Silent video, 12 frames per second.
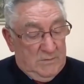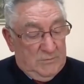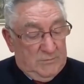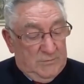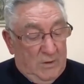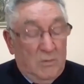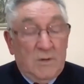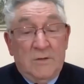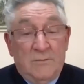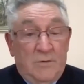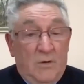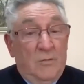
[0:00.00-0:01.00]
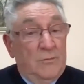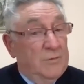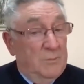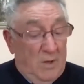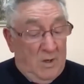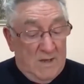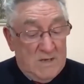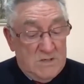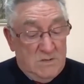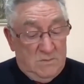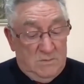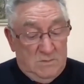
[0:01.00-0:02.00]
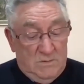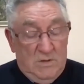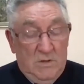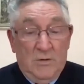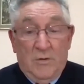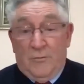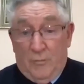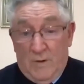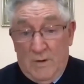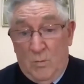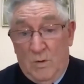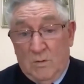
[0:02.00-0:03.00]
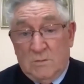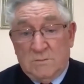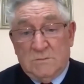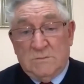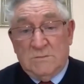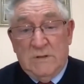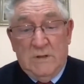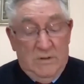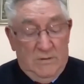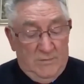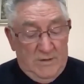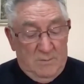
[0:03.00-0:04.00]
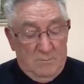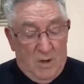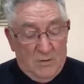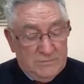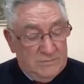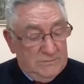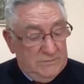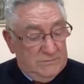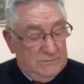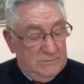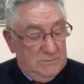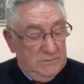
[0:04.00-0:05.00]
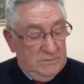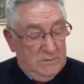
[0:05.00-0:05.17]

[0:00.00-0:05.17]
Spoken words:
The soul involves the mind, the free will, the emotions,